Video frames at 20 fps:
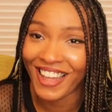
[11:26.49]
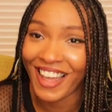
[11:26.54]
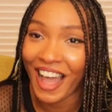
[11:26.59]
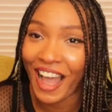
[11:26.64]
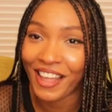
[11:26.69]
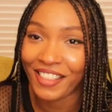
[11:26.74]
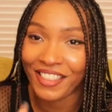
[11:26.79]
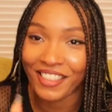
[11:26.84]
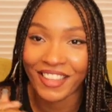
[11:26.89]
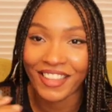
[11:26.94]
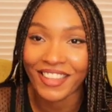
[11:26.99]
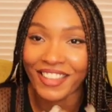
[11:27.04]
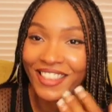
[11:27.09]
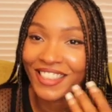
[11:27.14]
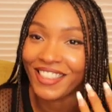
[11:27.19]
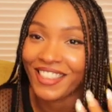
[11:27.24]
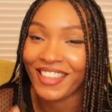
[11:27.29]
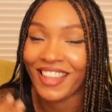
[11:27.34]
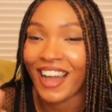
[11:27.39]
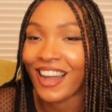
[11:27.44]
I
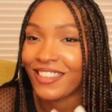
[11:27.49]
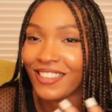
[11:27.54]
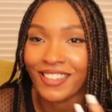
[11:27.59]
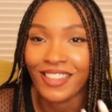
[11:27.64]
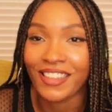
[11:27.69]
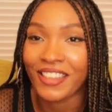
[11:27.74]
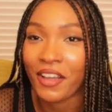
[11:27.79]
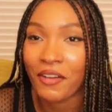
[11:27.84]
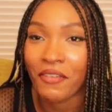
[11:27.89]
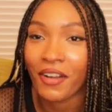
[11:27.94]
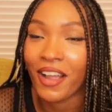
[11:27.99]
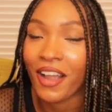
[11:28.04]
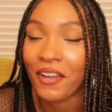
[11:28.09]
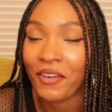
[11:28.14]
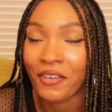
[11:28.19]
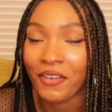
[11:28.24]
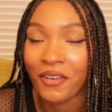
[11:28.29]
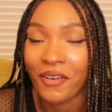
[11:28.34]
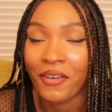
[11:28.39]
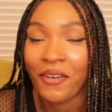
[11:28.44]
think I said that right, I
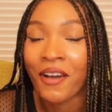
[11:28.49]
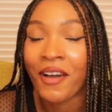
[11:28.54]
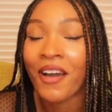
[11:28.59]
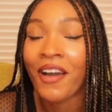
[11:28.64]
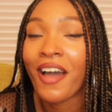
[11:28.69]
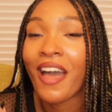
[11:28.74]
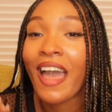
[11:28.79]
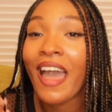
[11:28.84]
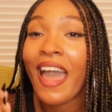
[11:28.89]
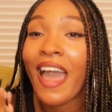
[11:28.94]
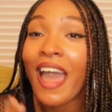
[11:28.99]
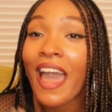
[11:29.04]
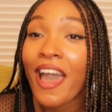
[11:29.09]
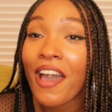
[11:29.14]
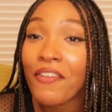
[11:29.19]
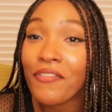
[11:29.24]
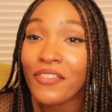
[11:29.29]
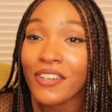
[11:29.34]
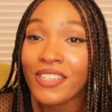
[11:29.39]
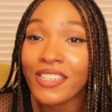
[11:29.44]
don't know.
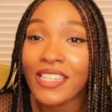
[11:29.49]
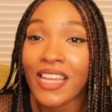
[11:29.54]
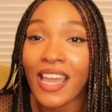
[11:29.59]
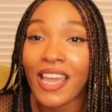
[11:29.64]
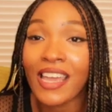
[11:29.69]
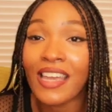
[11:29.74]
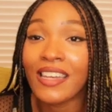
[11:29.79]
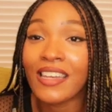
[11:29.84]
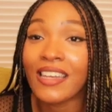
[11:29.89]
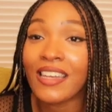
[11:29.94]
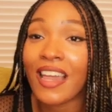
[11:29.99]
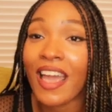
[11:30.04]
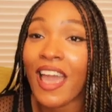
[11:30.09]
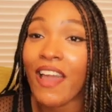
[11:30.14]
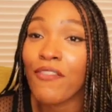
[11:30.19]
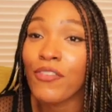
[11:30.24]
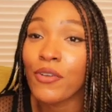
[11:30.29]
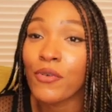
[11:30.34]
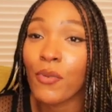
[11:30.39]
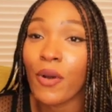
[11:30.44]
Every day and in
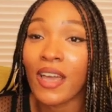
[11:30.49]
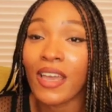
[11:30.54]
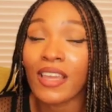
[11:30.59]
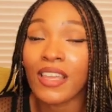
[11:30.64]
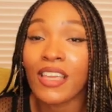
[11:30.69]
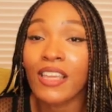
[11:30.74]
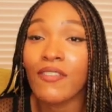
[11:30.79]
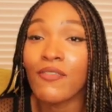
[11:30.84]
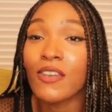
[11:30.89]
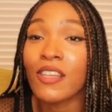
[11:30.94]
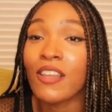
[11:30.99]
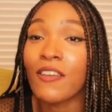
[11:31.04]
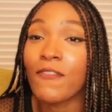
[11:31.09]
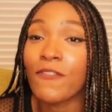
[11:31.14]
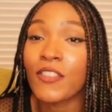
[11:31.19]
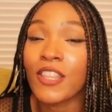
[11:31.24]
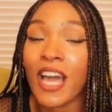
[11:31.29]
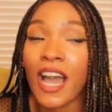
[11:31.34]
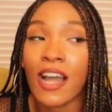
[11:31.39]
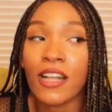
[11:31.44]
every way, even
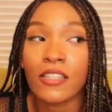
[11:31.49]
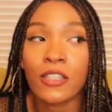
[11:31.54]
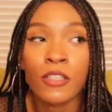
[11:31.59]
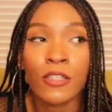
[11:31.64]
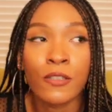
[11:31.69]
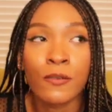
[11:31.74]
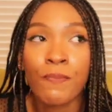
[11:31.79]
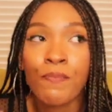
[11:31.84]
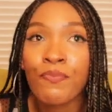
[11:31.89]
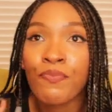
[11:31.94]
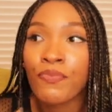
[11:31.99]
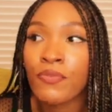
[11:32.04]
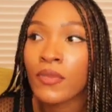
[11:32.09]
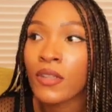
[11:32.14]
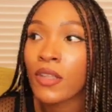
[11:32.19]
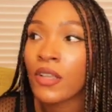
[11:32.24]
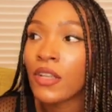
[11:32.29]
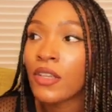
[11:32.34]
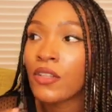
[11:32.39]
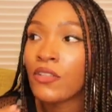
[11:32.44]
if that's
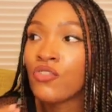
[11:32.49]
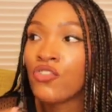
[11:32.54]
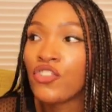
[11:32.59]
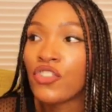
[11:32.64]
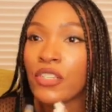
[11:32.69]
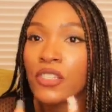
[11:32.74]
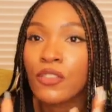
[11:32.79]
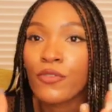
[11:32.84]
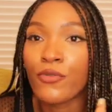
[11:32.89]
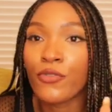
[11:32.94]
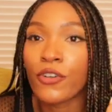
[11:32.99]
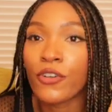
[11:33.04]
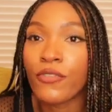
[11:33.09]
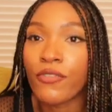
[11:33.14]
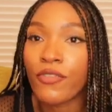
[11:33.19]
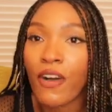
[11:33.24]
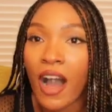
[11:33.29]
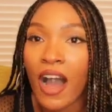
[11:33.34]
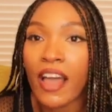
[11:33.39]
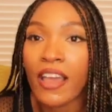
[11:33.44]
just for
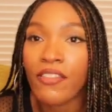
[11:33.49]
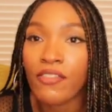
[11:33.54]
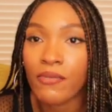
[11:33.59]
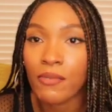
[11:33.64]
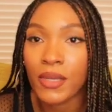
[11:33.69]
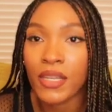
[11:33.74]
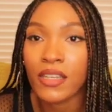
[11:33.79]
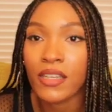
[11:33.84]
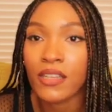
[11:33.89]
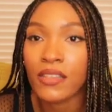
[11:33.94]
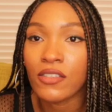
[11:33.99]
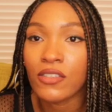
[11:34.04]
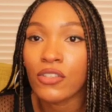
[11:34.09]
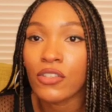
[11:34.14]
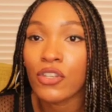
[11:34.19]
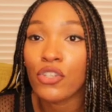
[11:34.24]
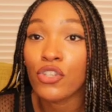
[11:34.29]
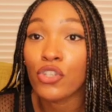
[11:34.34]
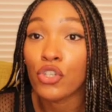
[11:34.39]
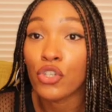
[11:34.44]
5
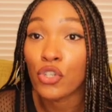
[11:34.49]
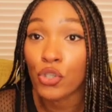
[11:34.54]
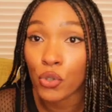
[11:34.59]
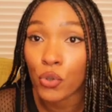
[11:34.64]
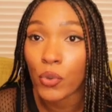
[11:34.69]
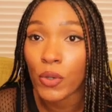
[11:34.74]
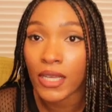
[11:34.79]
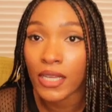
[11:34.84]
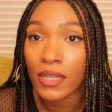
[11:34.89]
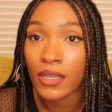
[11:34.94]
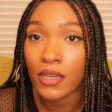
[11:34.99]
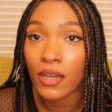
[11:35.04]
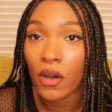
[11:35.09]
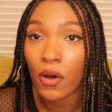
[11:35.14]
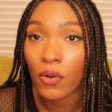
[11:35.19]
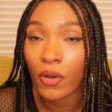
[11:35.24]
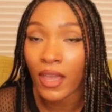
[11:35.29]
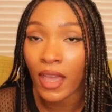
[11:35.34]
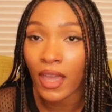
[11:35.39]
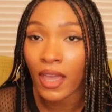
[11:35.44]
minutes, do it,
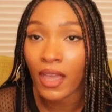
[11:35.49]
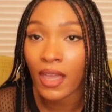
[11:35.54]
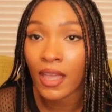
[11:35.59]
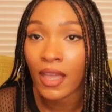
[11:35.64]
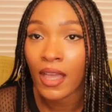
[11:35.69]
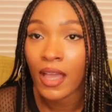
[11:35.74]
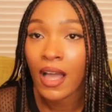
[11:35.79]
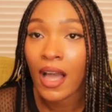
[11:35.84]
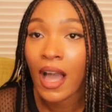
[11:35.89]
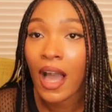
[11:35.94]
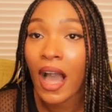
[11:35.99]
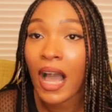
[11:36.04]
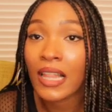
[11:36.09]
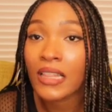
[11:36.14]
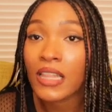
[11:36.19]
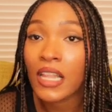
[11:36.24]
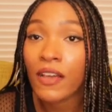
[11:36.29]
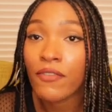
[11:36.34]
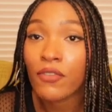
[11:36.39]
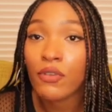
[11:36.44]
okay? I
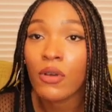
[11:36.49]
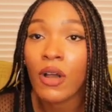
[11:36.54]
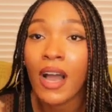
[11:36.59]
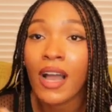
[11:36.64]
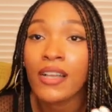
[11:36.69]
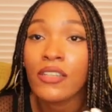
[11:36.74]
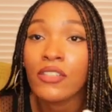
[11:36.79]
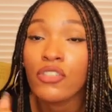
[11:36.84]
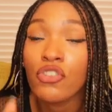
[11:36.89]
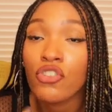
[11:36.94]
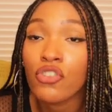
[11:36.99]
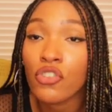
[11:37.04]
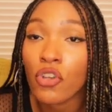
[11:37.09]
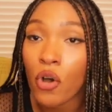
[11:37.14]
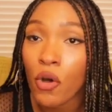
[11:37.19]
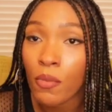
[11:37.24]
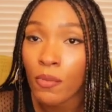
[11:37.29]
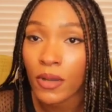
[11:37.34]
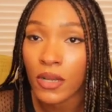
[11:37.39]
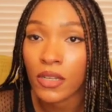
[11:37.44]
love you guys
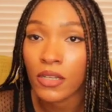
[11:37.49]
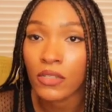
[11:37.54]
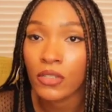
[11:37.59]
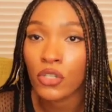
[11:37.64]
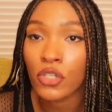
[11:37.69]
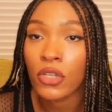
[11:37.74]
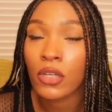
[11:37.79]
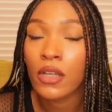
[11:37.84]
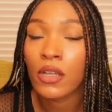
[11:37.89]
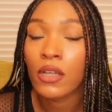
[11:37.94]
so much.